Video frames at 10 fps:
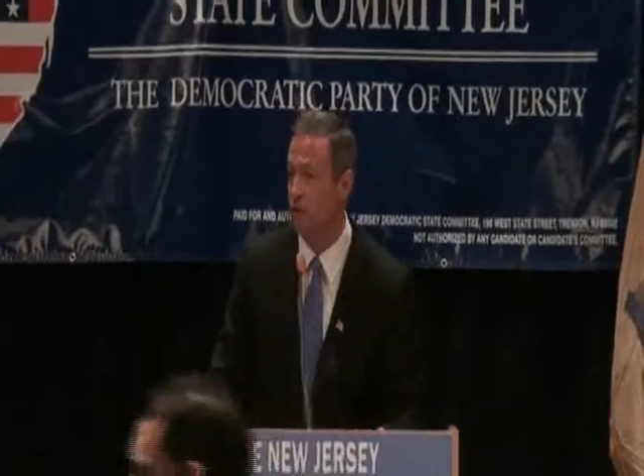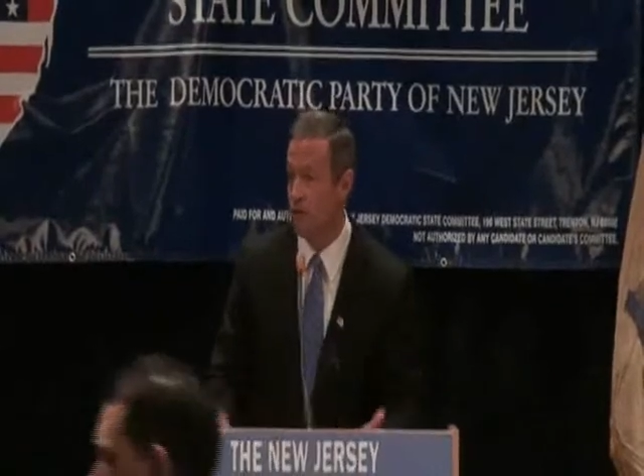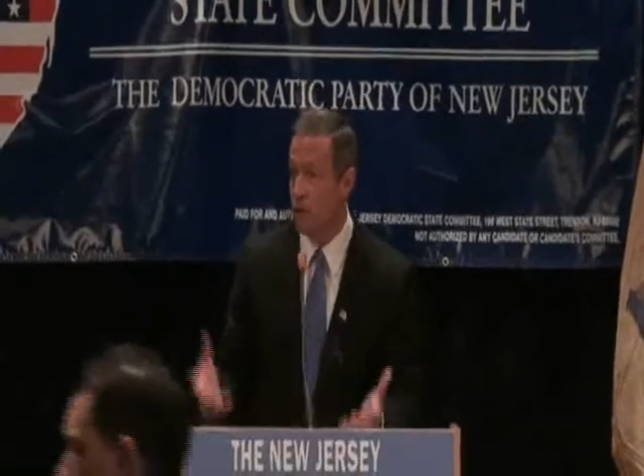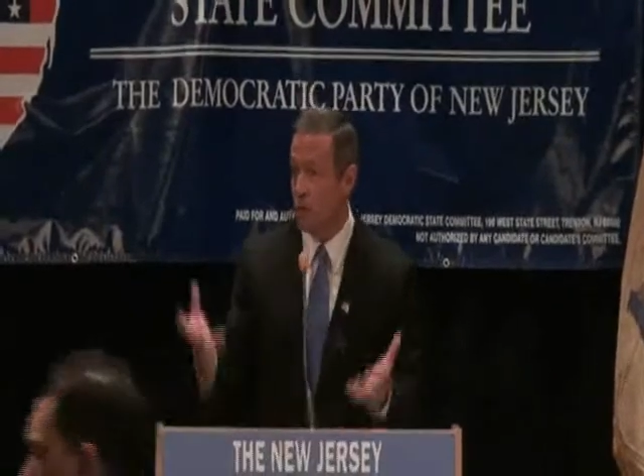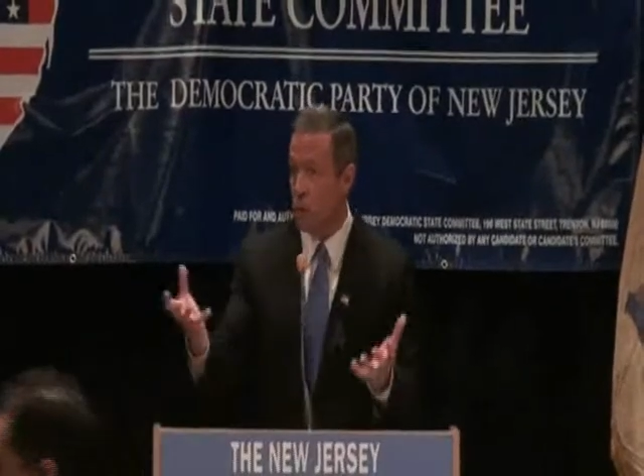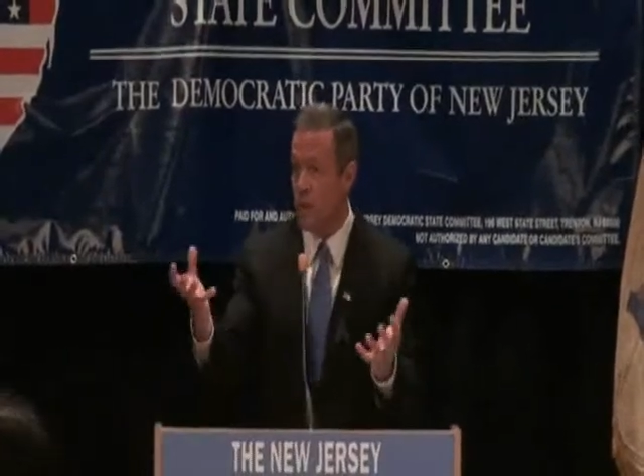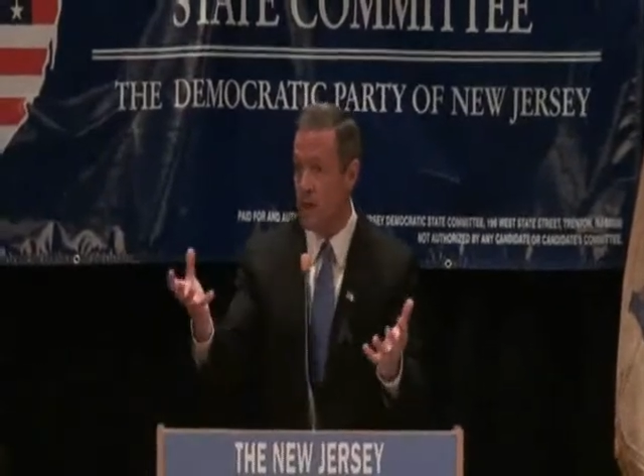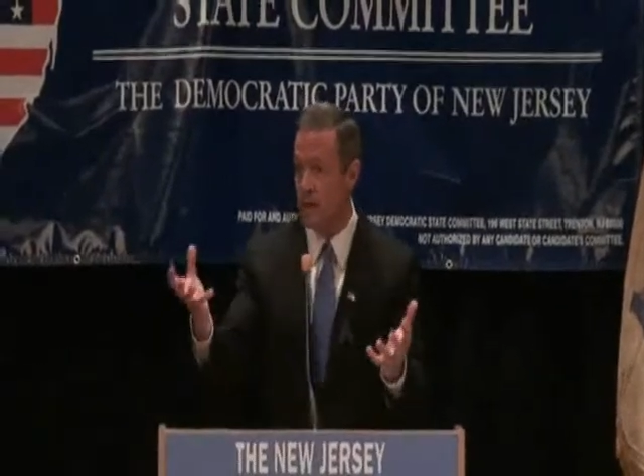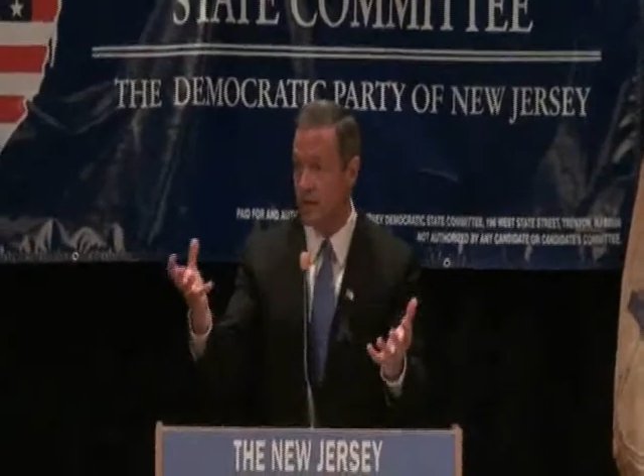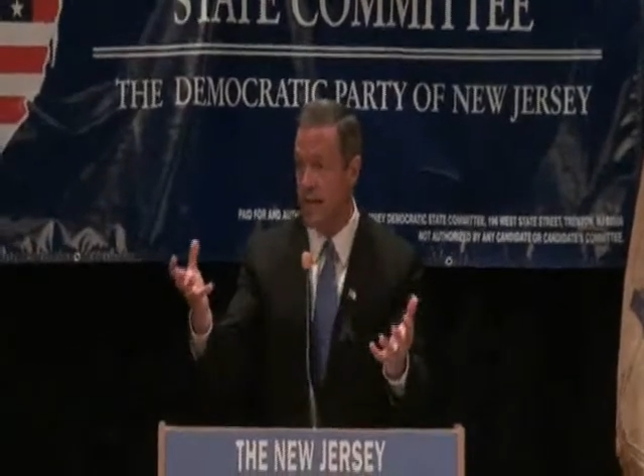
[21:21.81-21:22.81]
so that
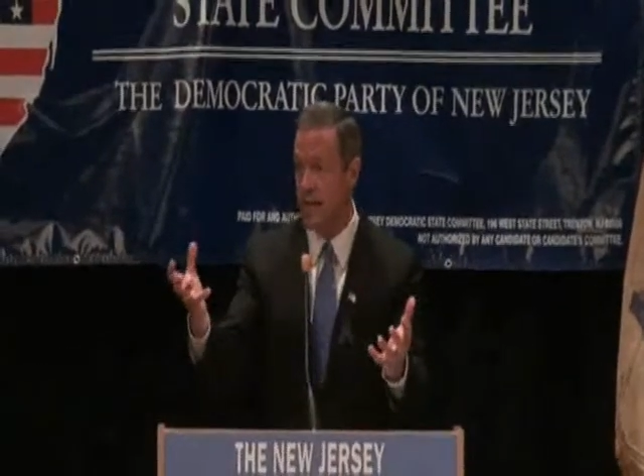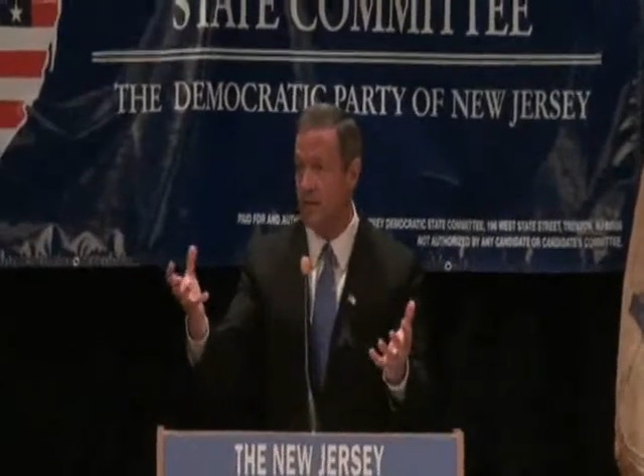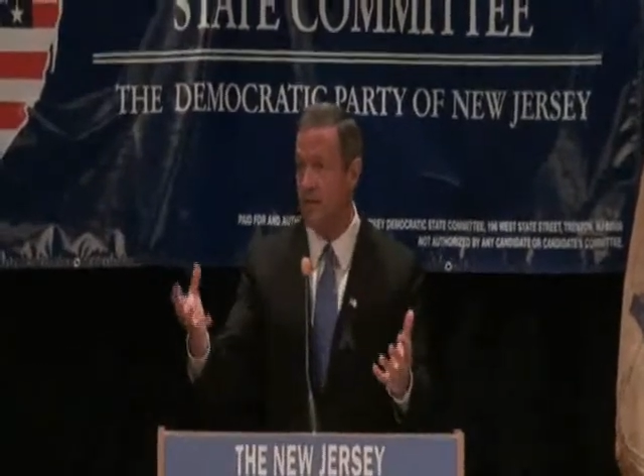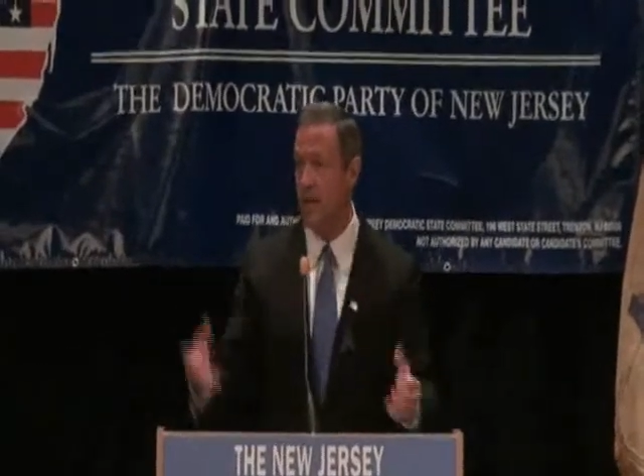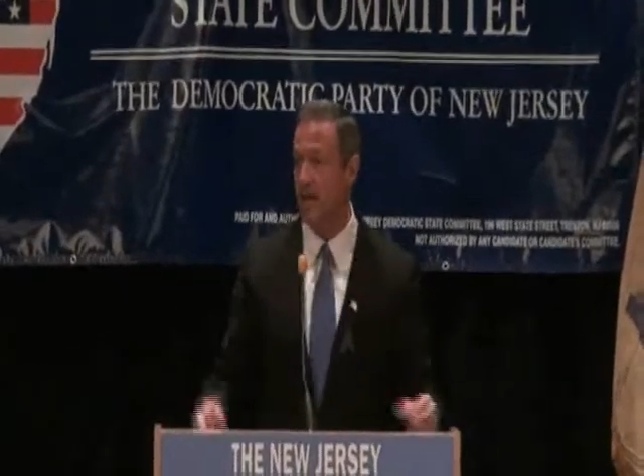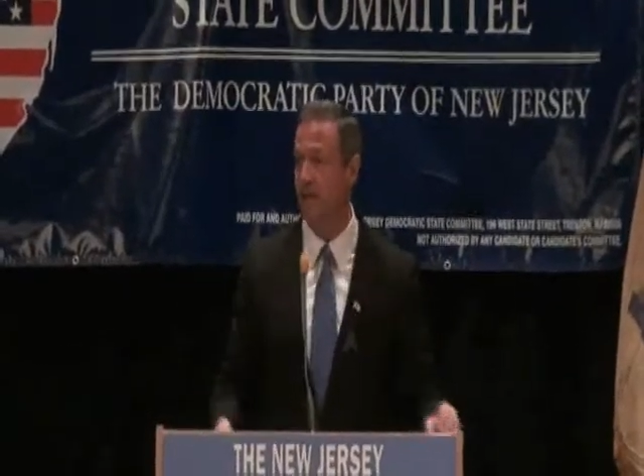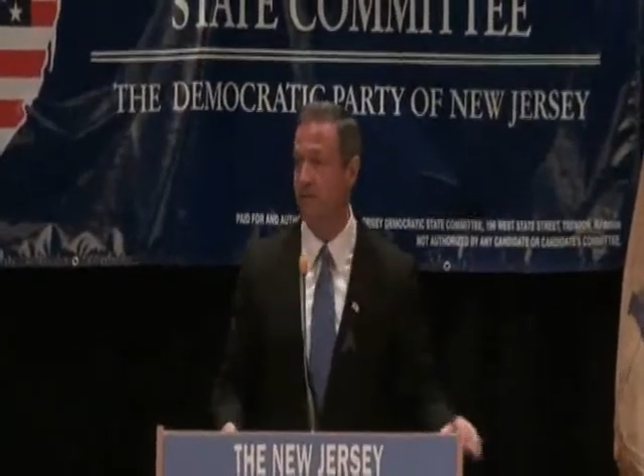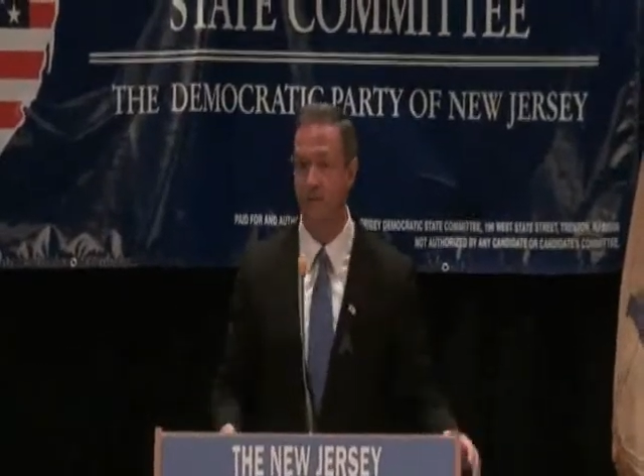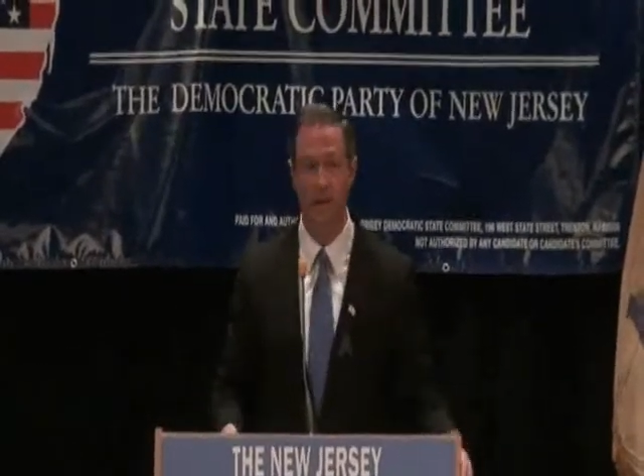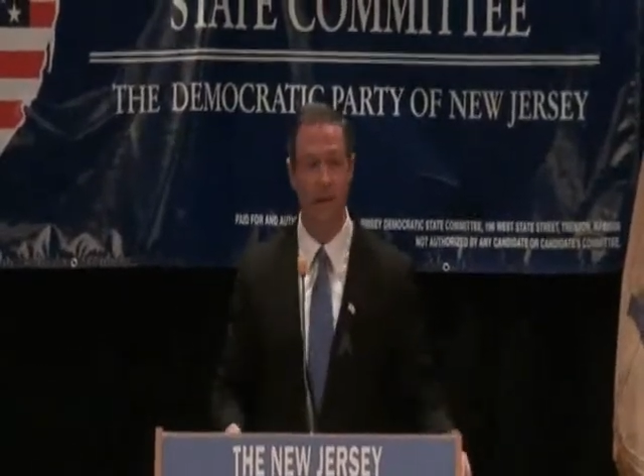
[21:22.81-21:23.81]
we can take
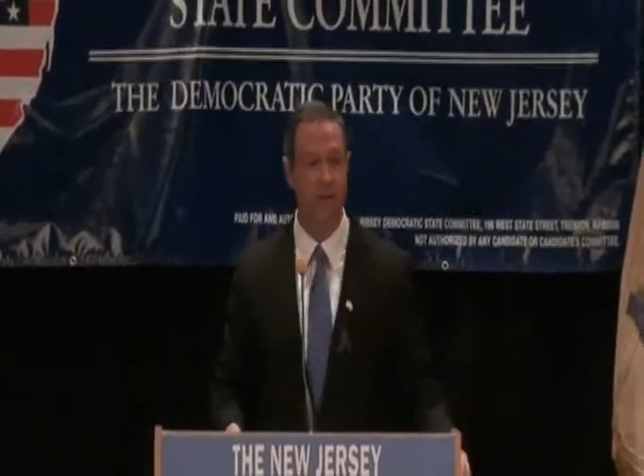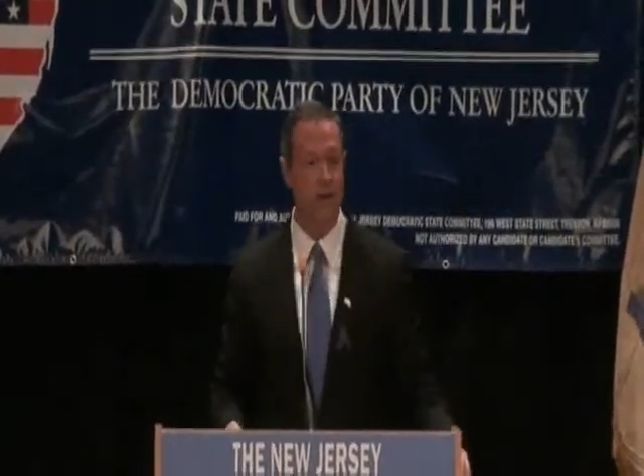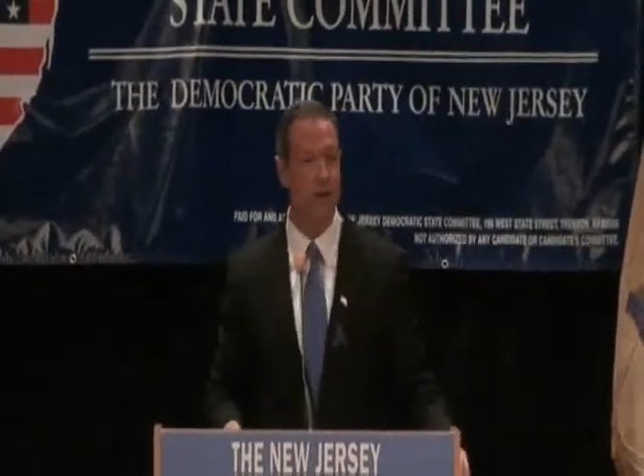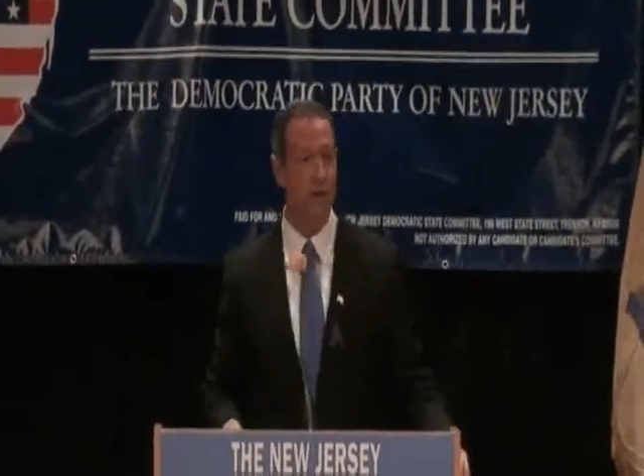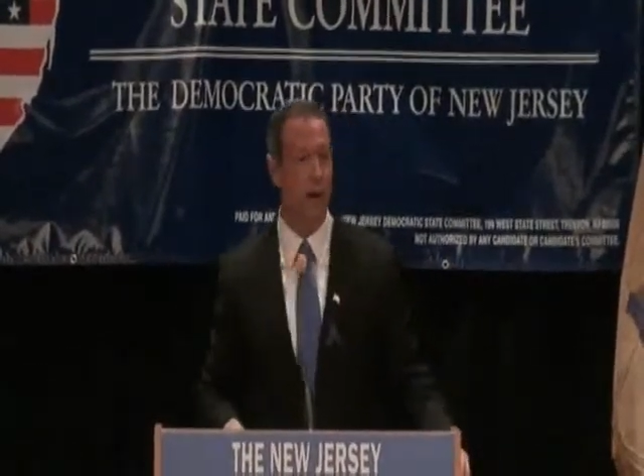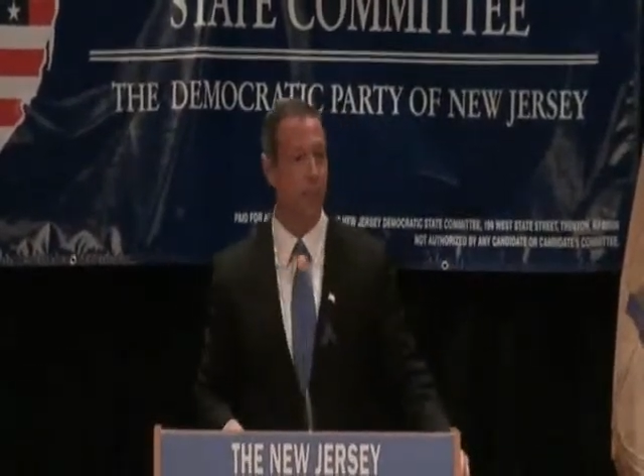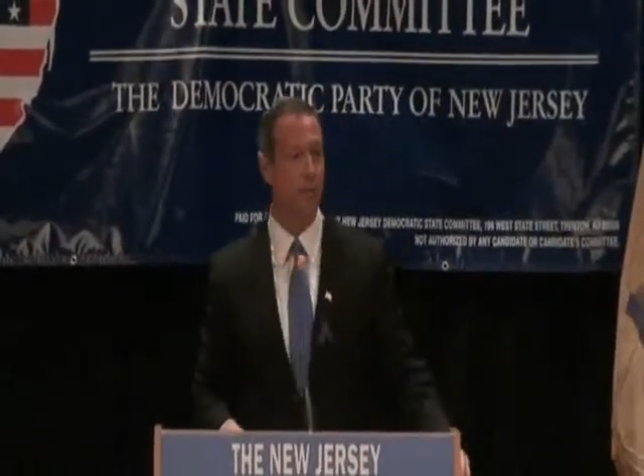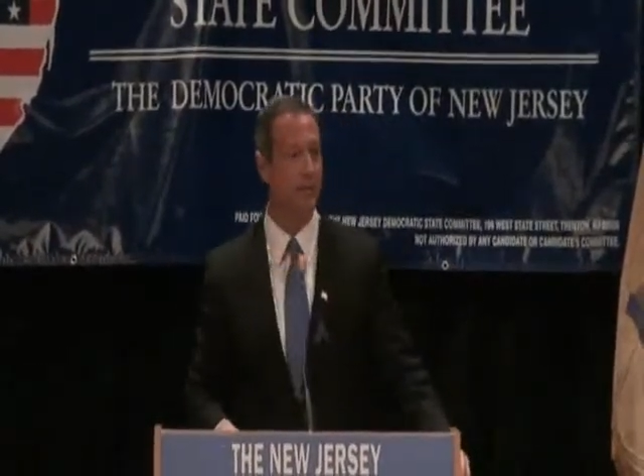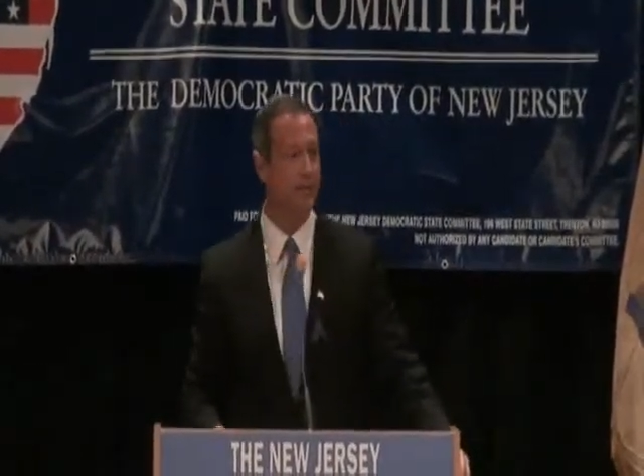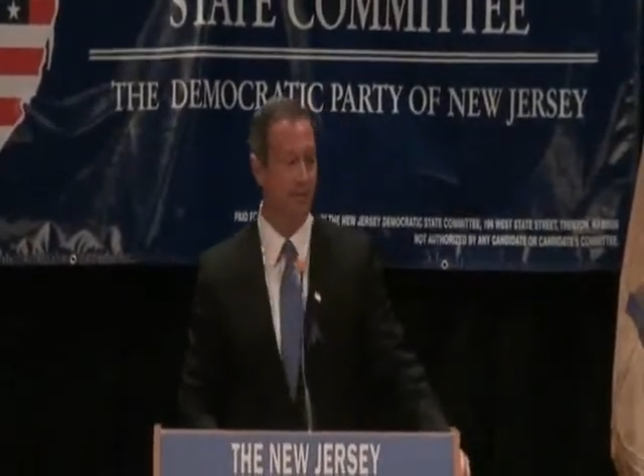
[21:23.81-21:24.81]
advantage of the new
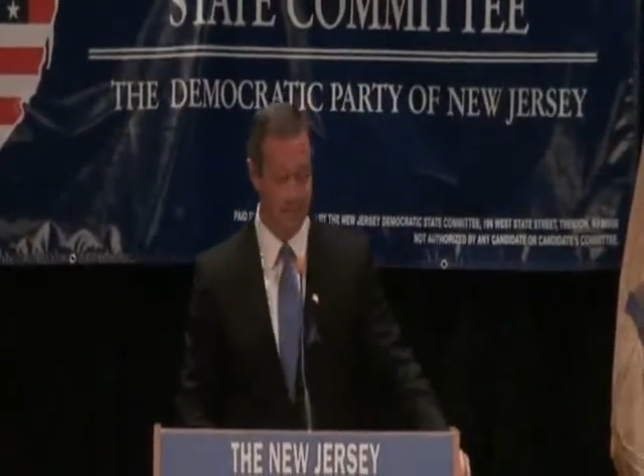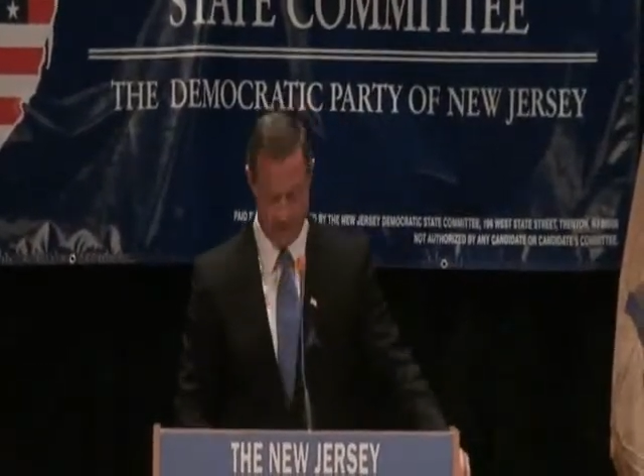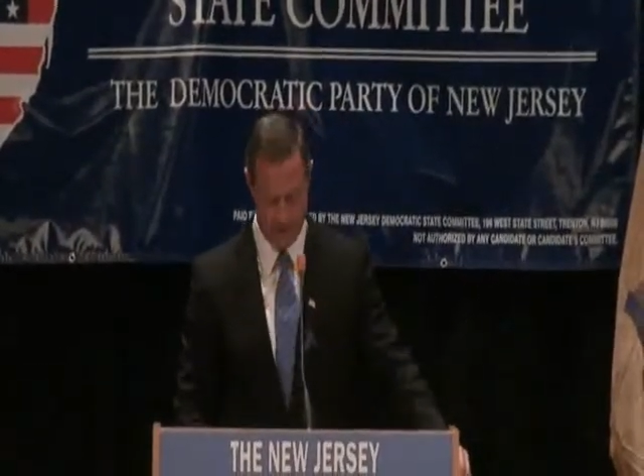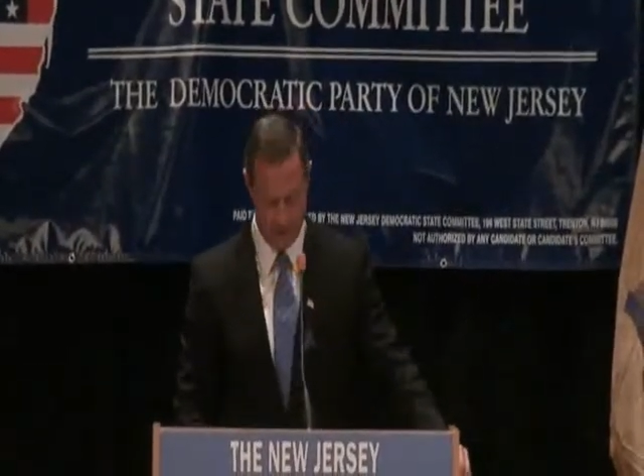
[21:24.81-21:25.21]
opportunities and